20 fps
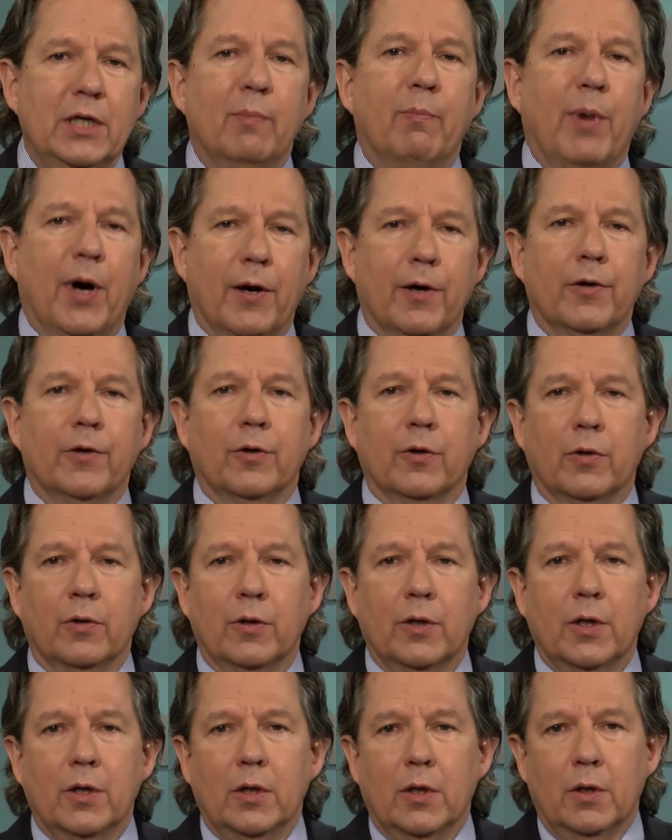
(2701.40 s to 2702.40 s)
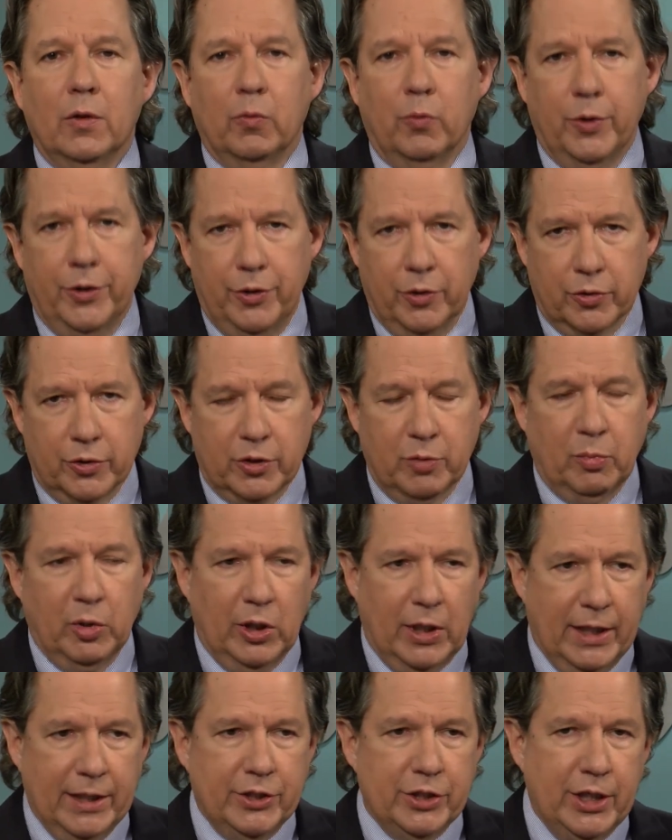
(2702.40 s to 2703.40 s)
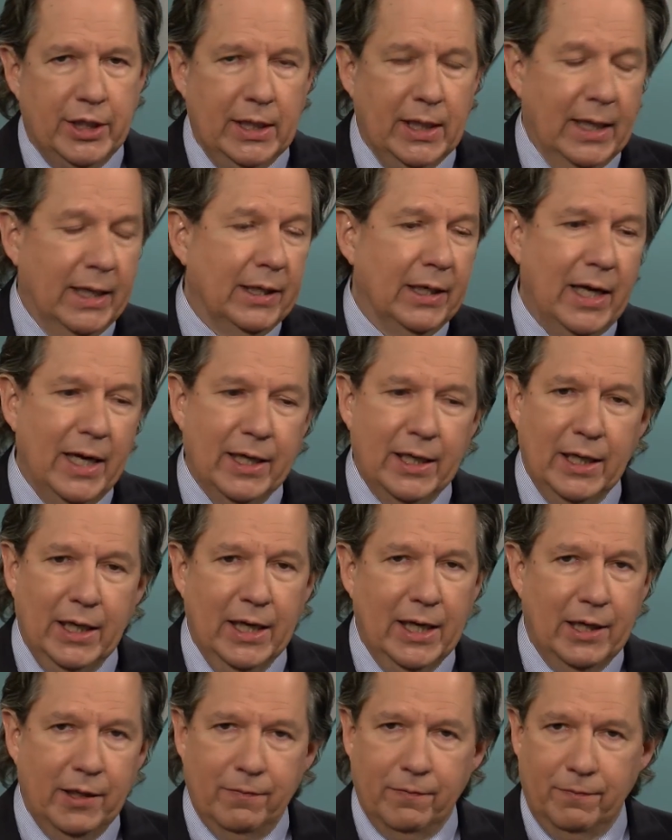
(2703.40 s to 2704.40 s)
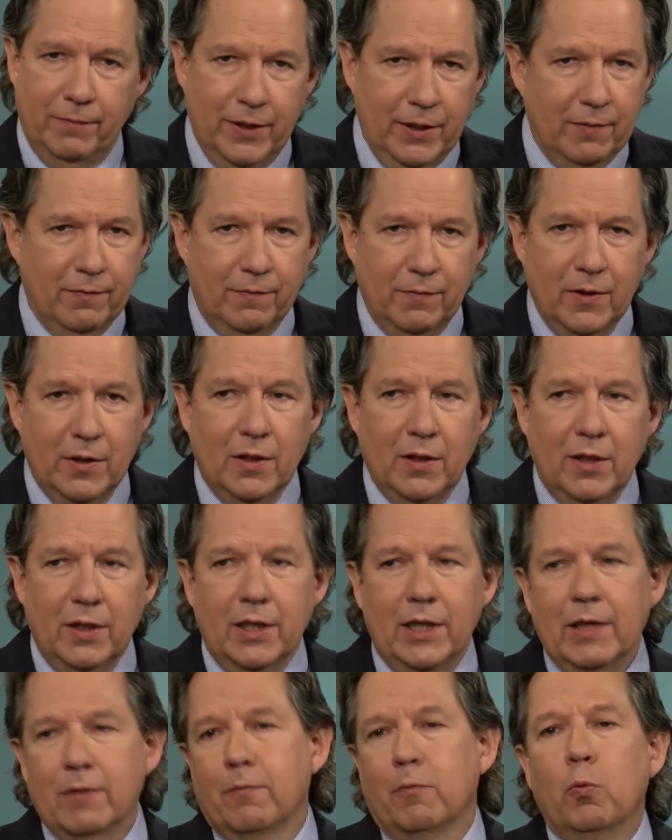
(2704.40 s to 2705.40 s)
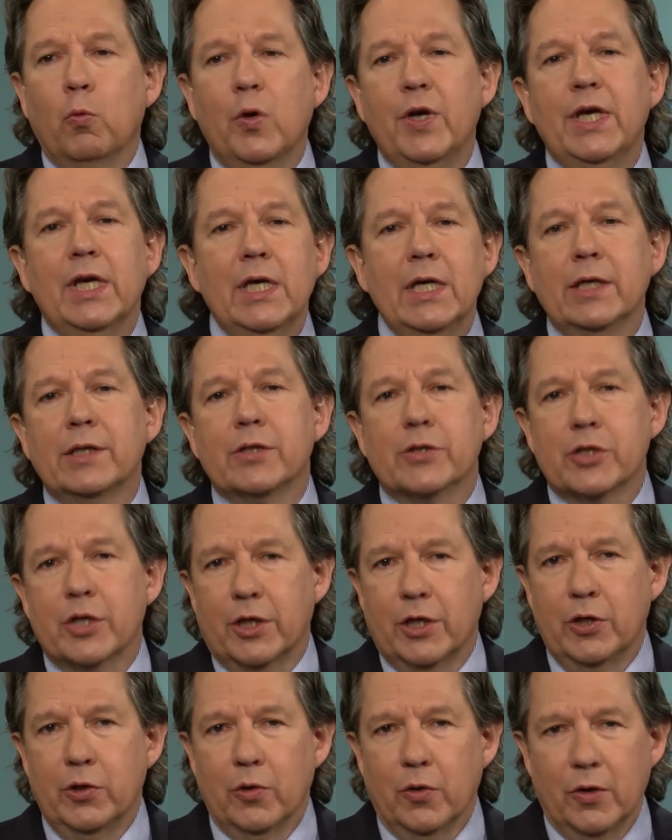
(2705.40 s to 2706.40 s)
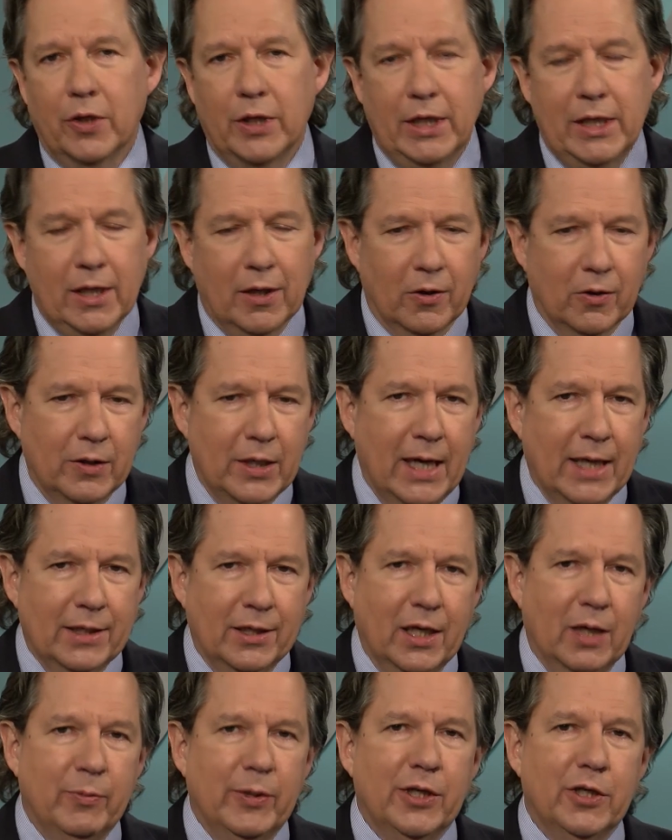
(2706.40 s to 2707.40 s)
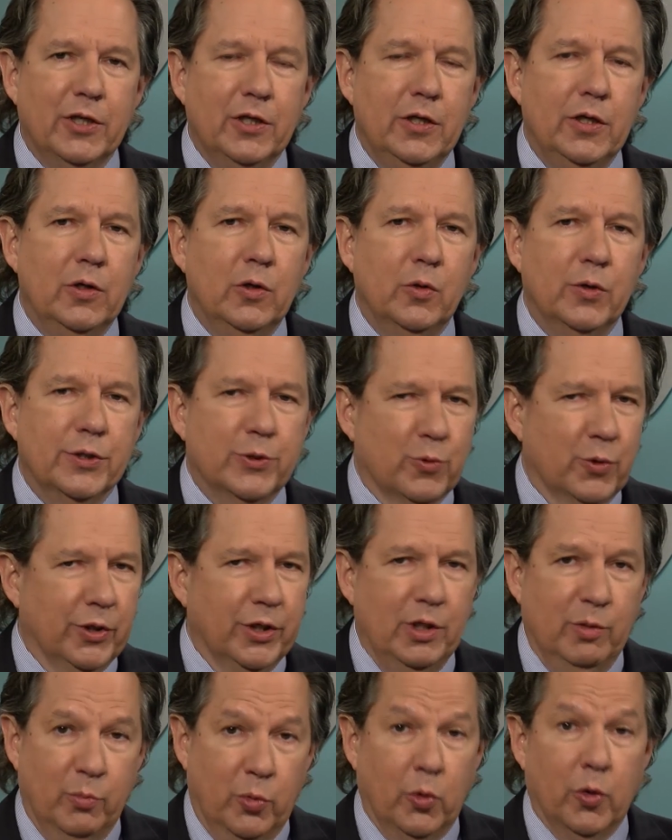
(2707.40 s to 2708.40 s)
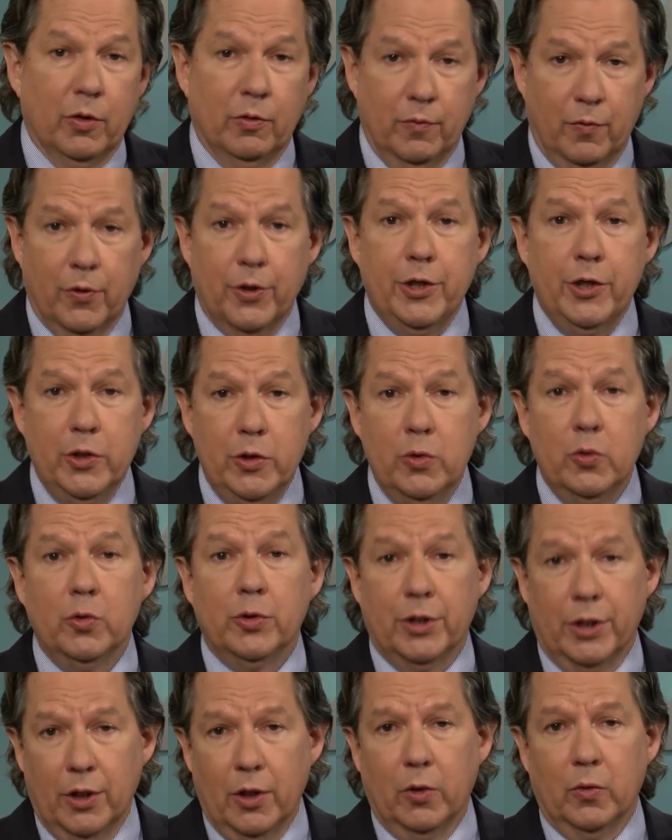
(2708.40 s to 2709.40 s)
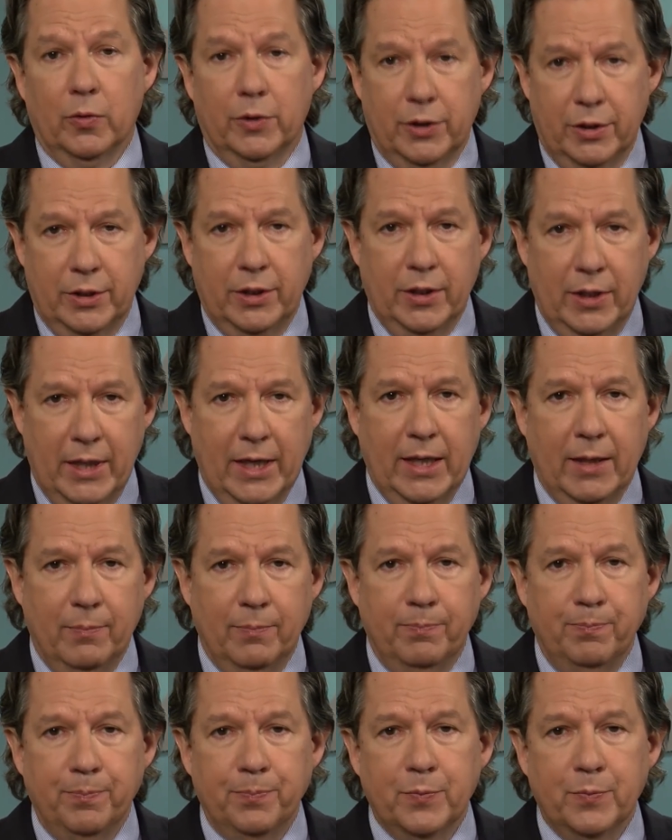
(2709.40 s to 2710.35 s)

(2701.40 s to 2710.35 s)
to partner with your supply chain on. And again, if we in security are not coming to you, it's really important for you to go to them.